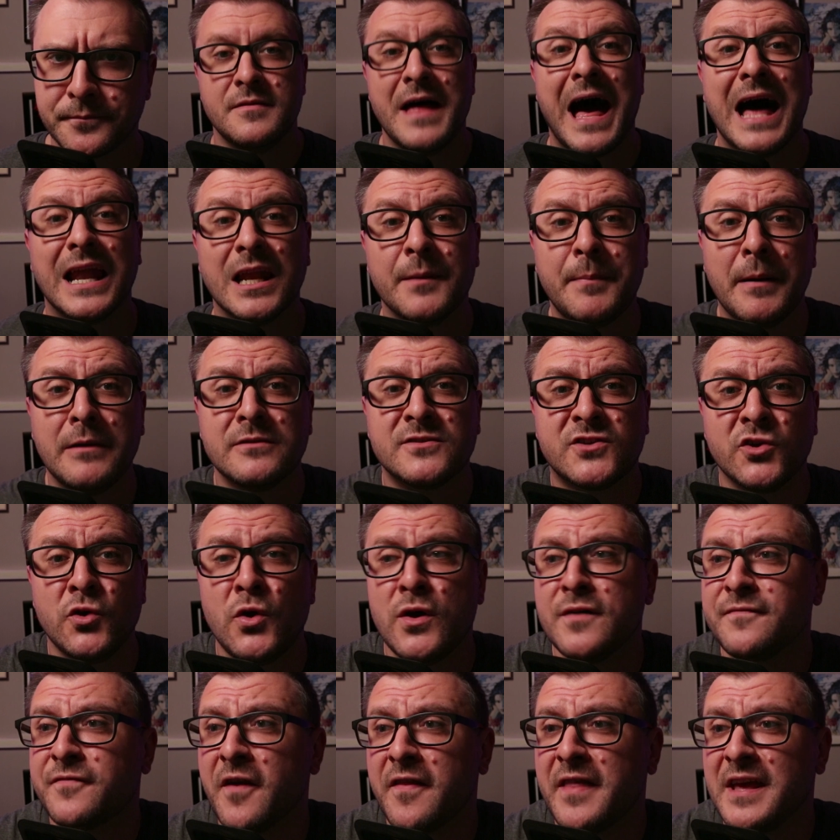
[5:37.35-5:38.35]
That'll about
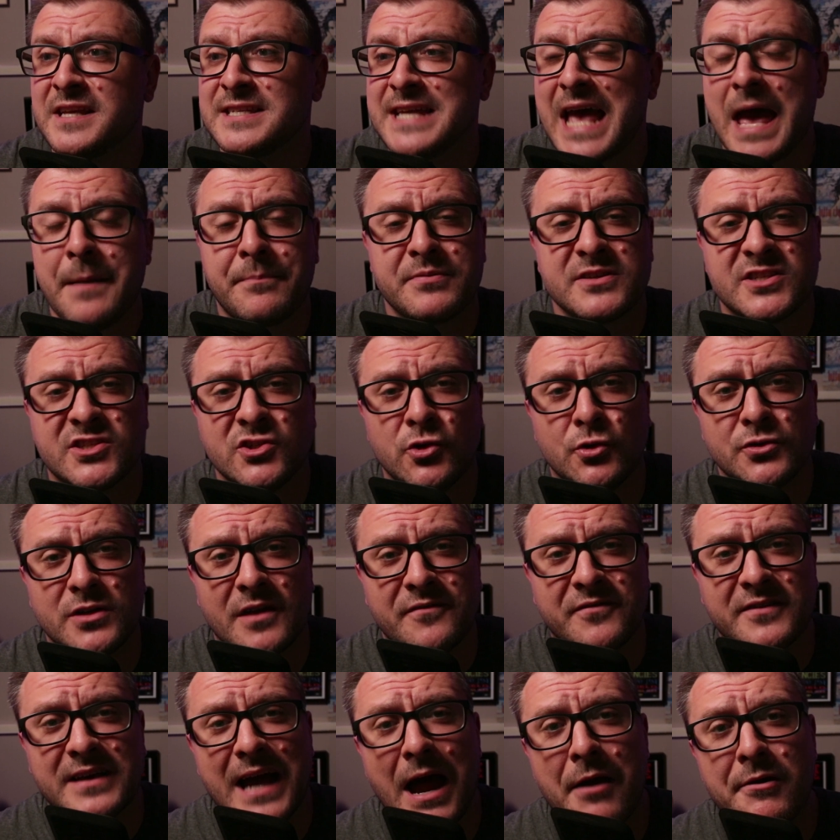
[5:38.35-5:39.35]
do it for this episode
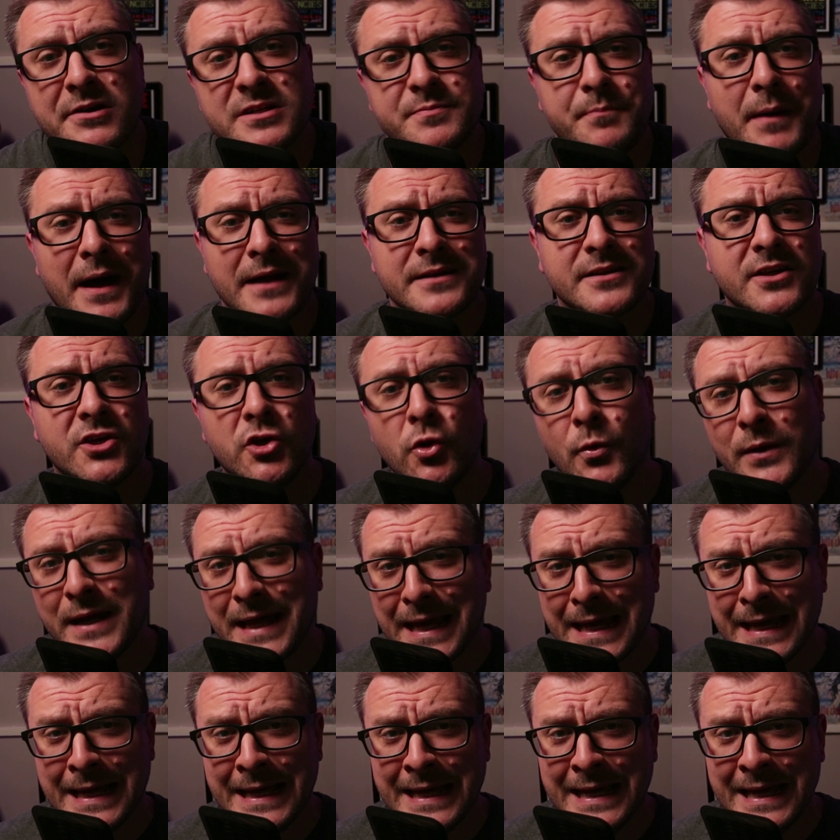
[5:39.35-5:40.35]
of GarageBand
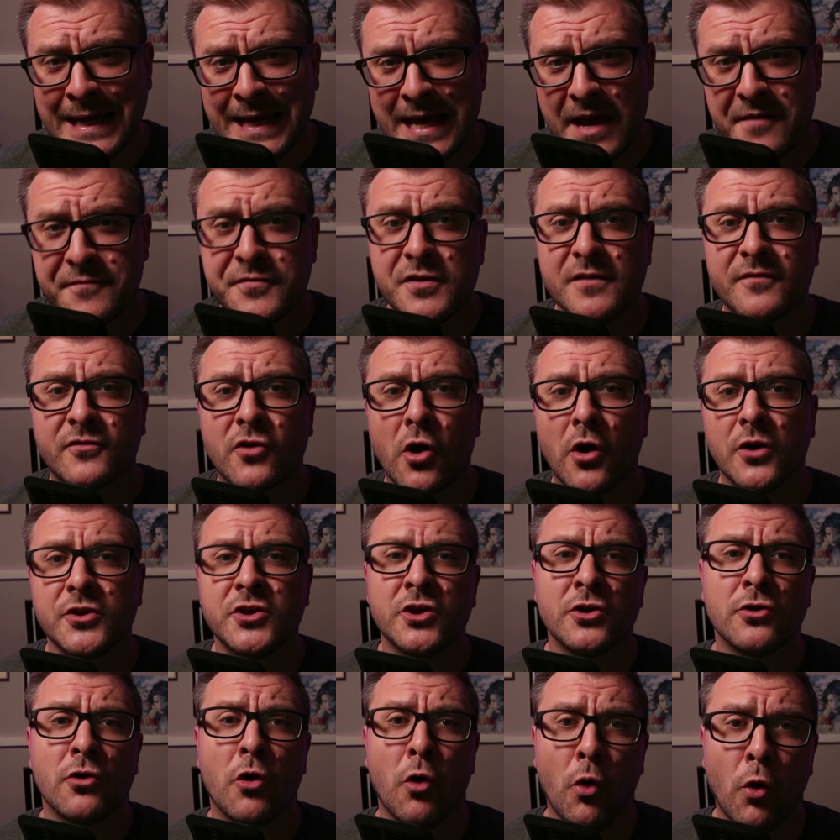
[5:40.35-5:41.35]
Q&A. If you've got
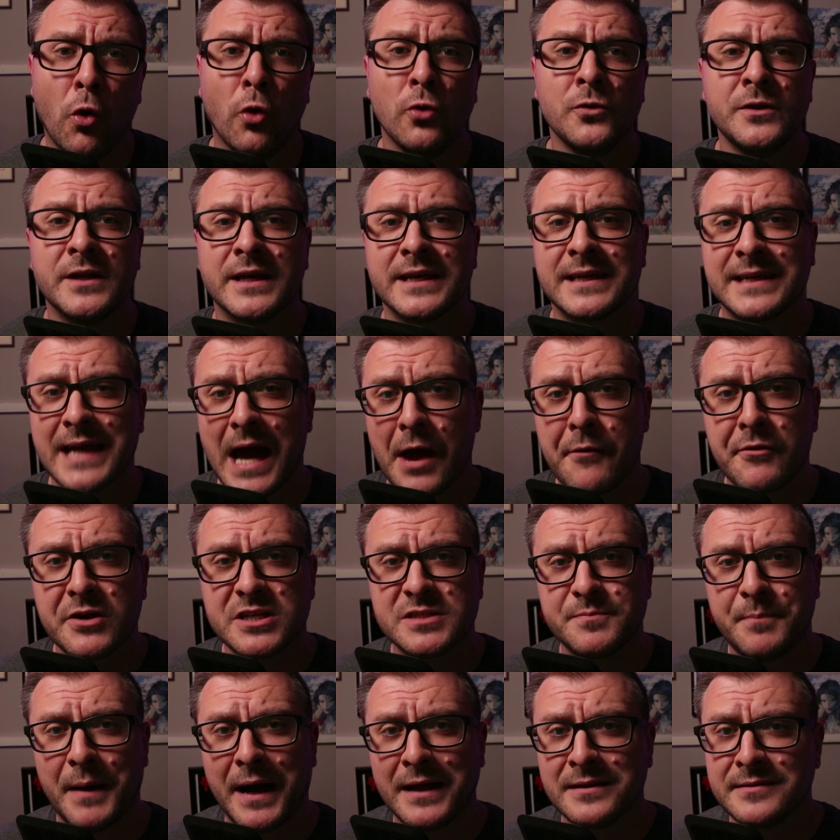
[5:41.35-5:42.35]
your own
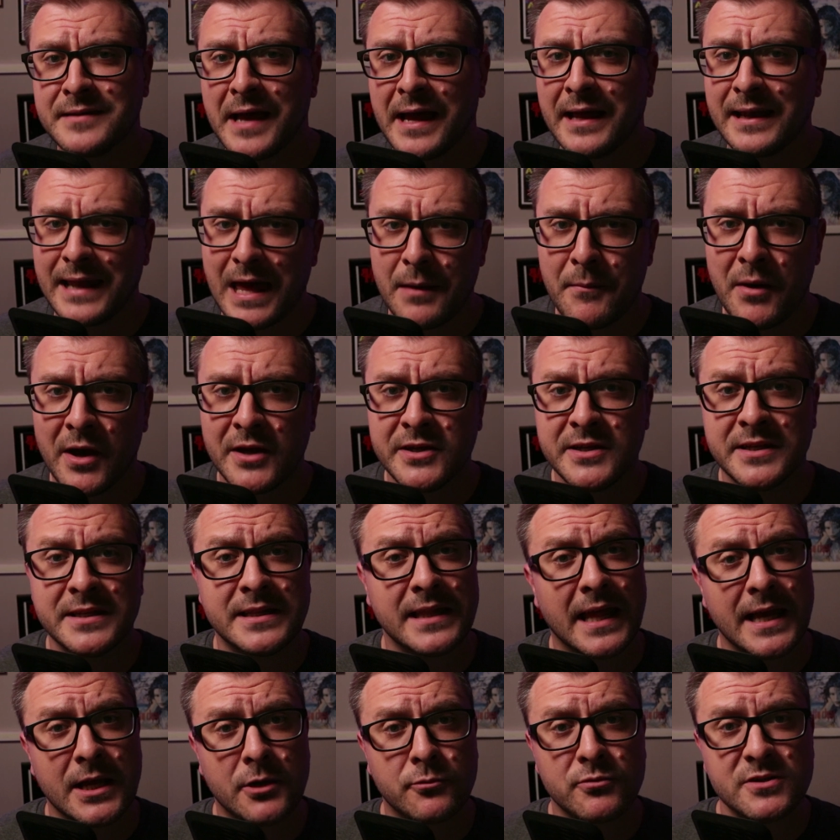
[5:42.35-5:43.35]
GarageBand dilemma
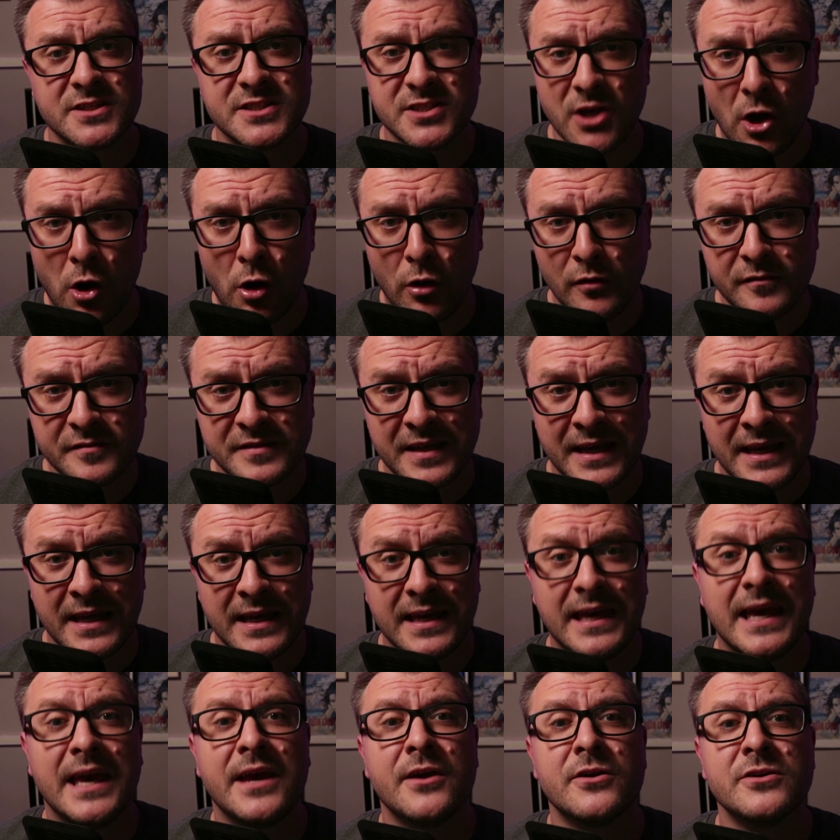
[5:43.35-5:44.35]
you'd like resolved,
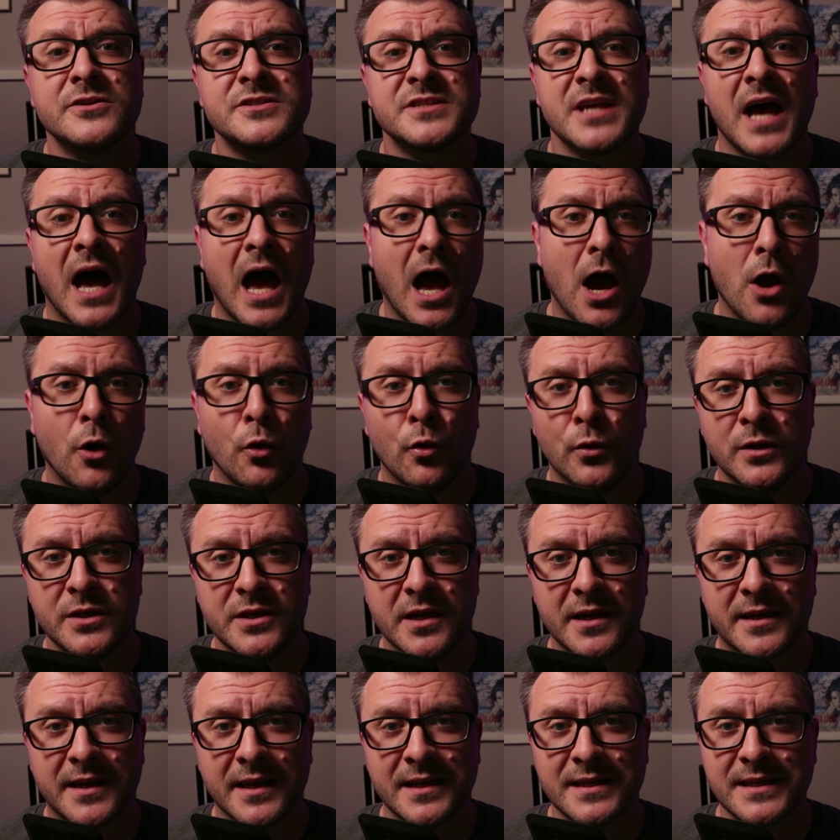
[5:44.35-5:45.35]
here's how
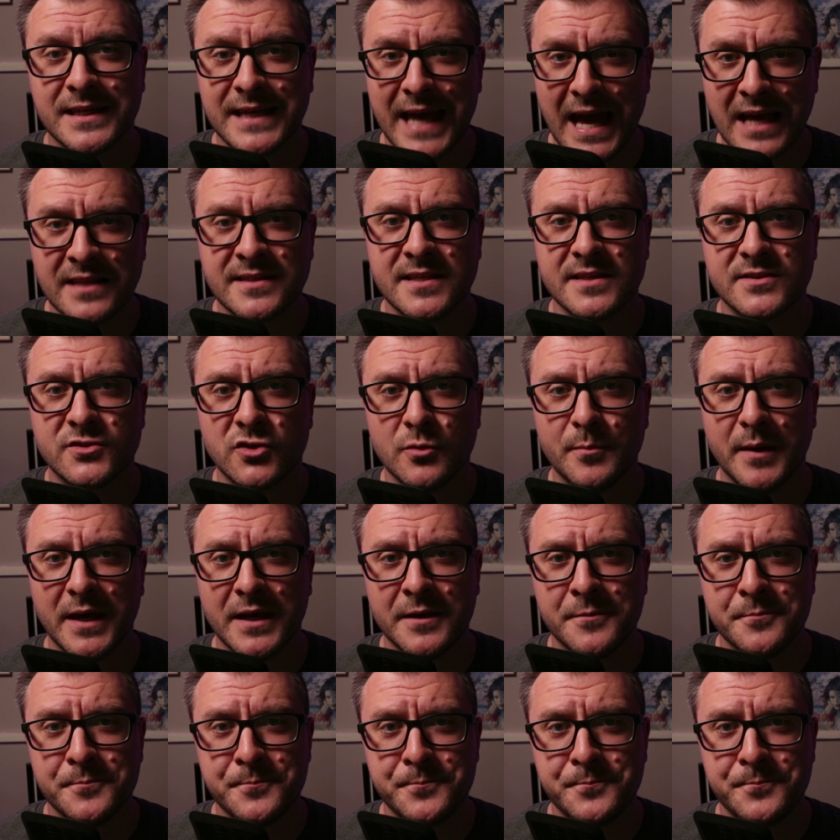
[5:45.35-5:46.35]
you can get it to me.